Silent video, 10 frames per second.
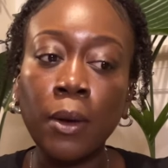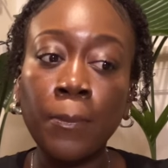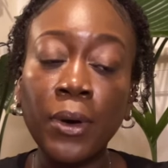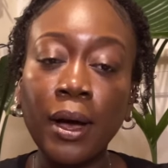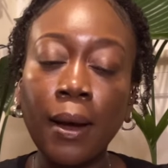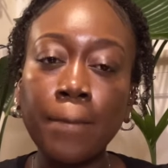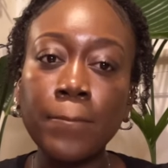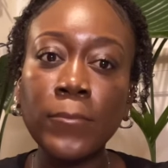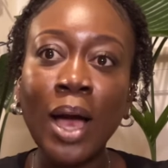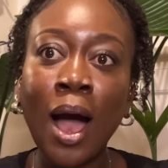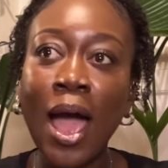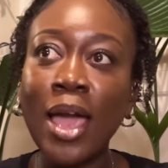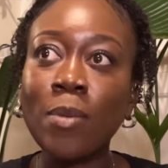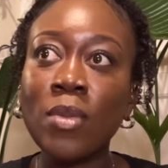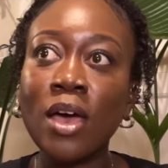But
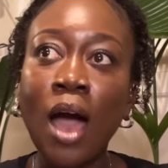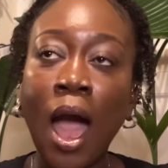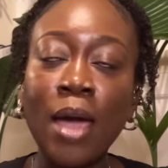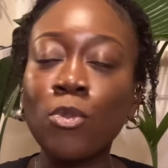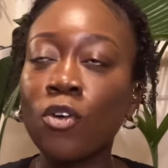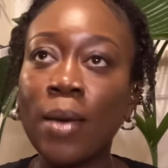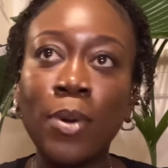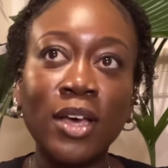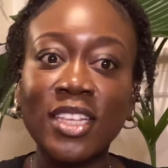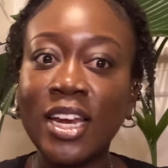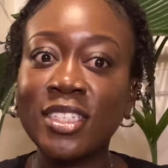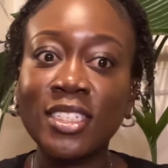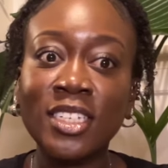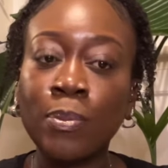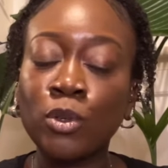I'm I'm not that personality
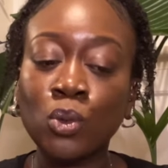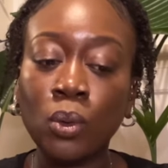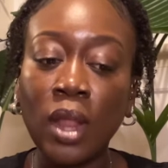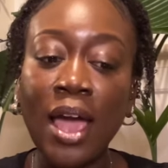type at all.